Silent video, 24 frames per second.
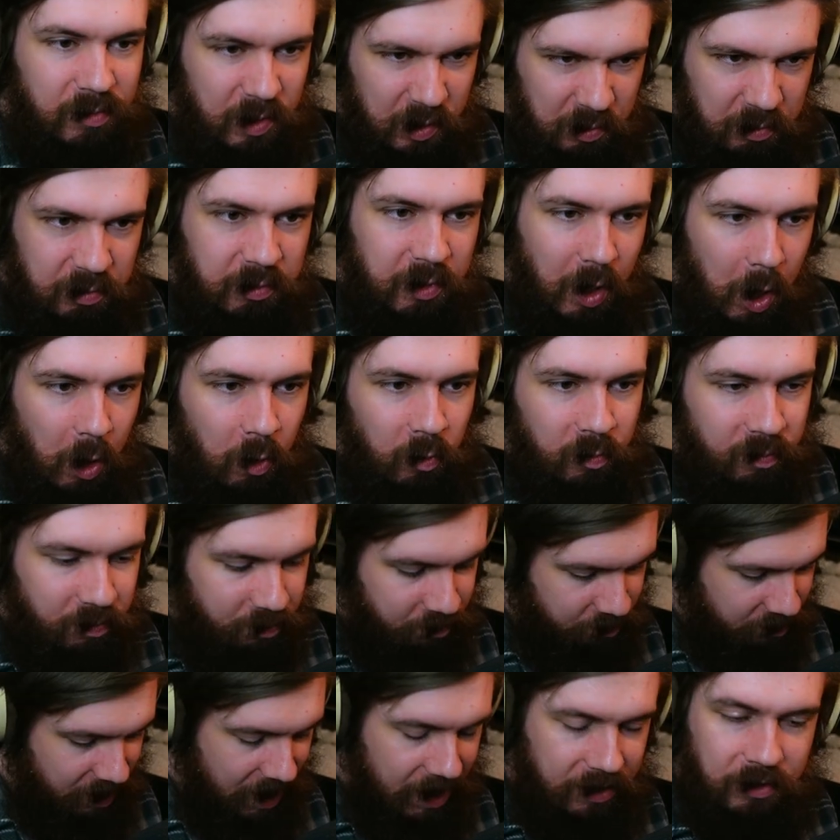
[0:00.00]

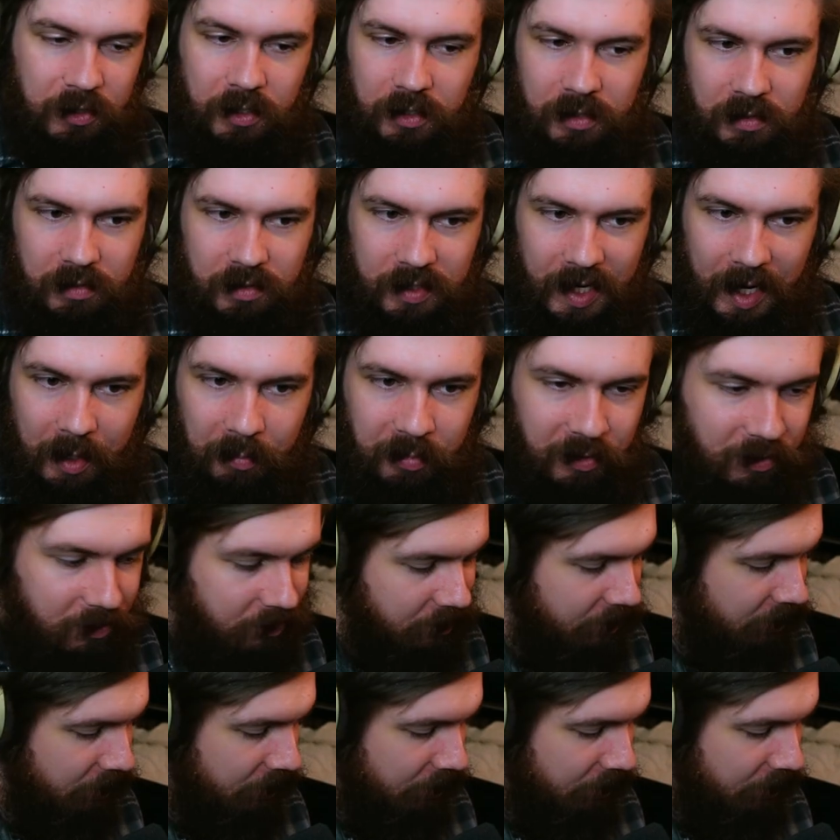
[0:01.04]
low-pitched sample.